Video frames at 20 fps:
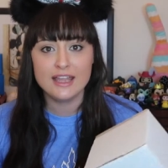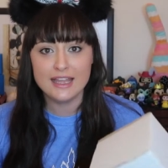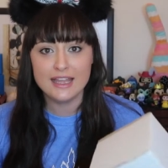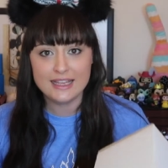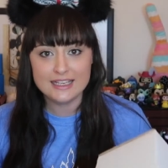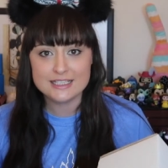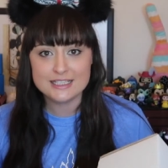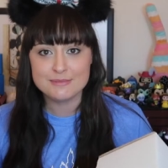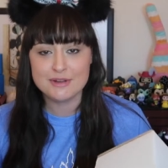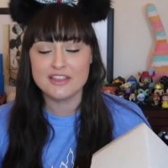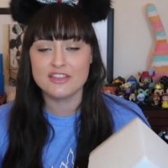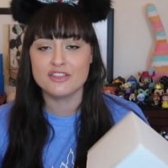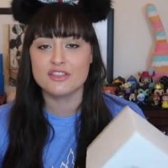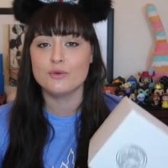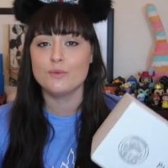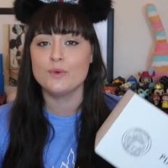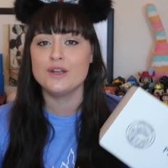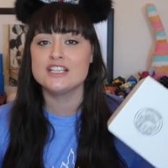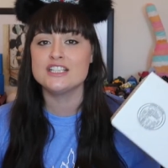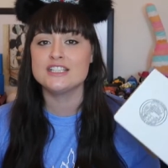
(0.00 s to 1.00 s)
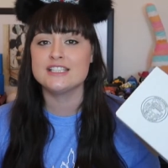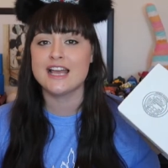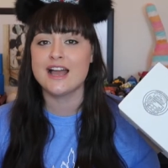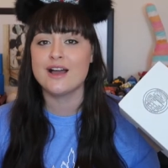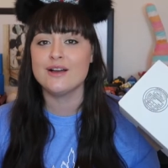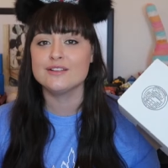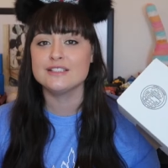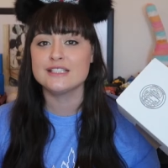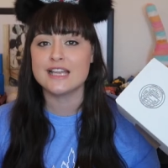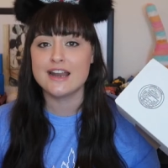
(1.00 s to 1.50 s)
each month, which
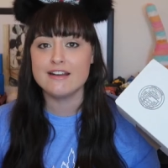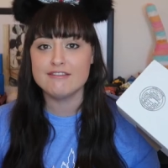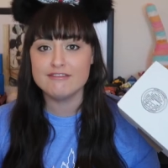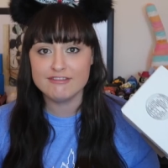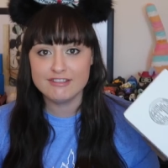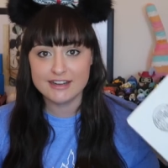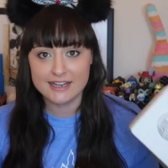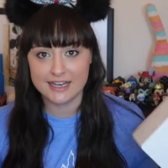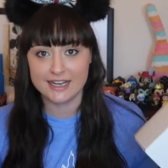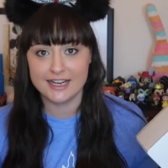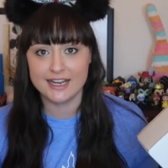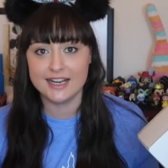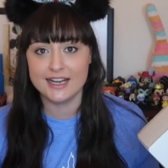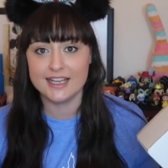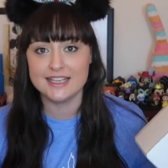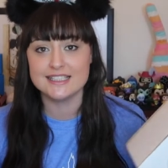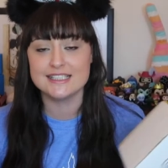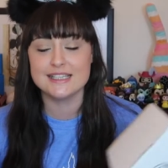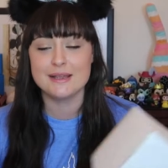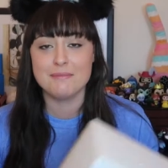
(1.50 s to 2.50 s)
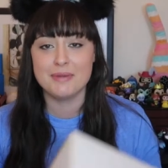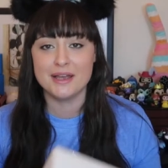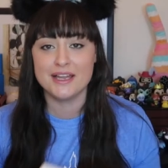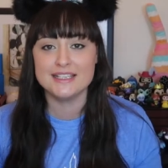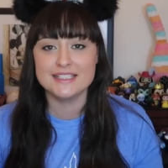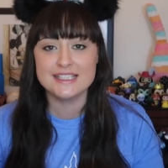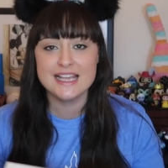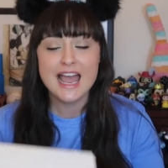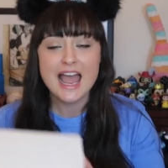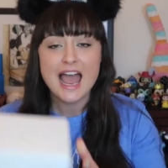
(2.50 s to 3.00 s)
sounds ridiculous,
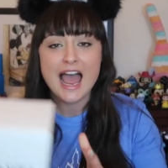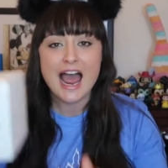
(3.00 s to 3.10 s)
but